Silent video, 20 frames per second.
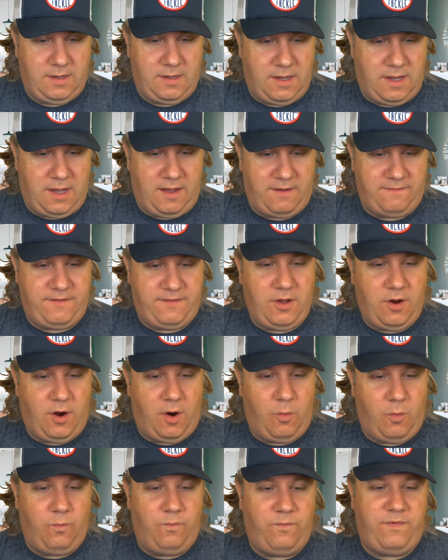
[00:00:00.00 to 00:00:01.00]
Uh, V
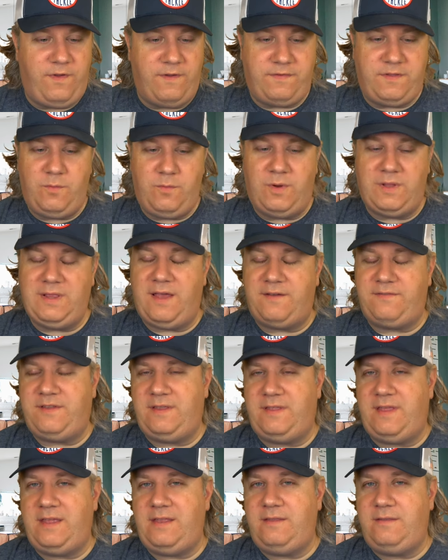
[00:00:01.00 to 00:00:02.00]
R fifty-one Lefty.
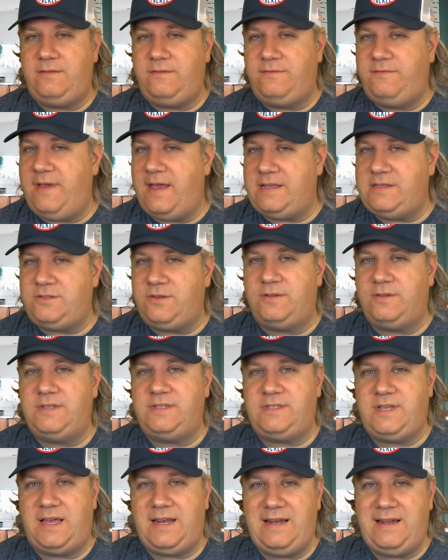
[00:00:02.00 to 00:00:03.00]
They, Van Staal
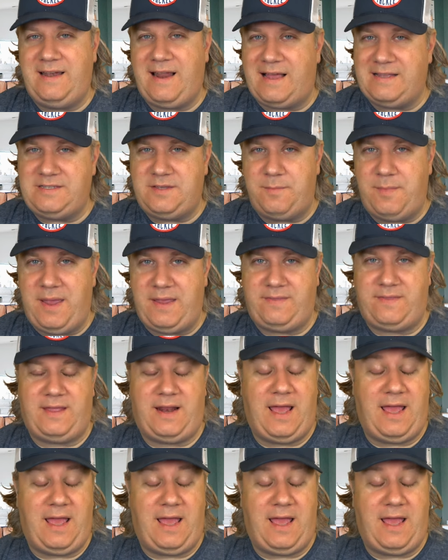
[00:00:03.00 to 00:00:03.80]
decided not to make that.